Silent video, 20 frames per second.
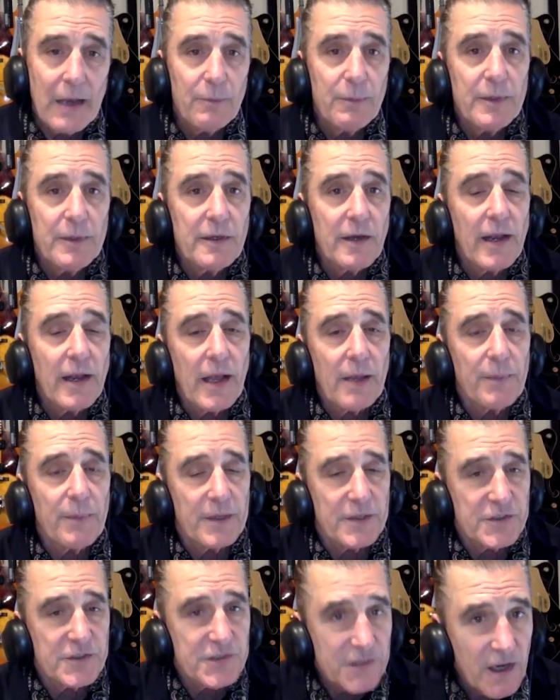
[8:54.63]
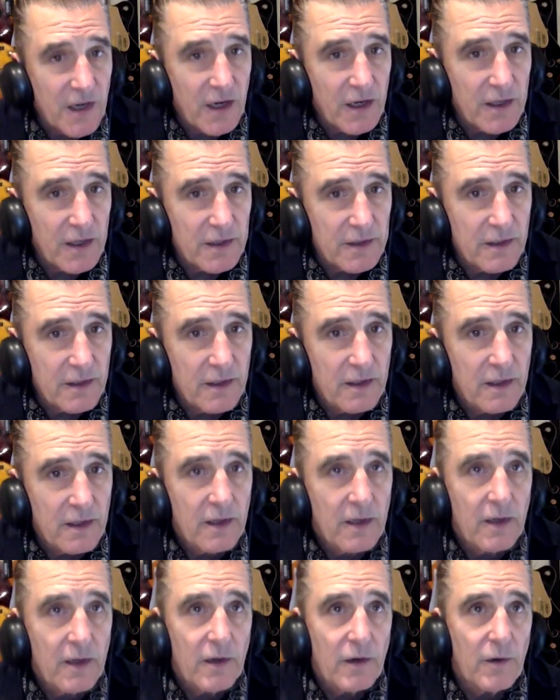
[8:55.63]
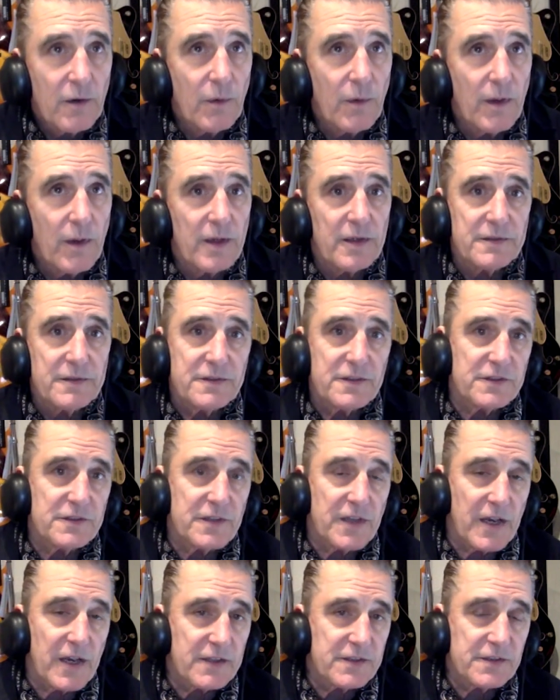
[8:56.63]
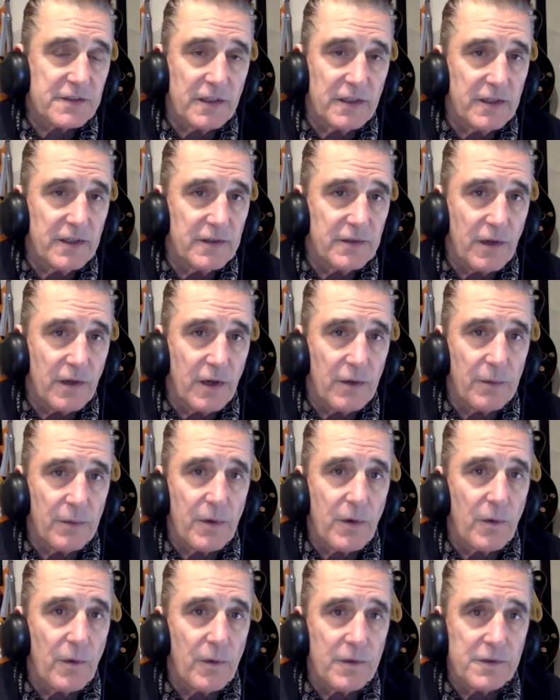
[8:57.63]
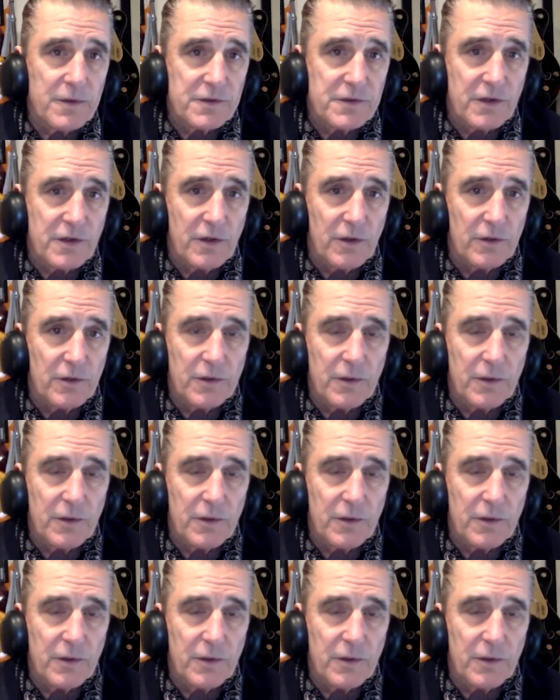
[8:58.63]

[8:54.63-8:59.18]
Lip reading: not had my son, who has just excellent recording skills,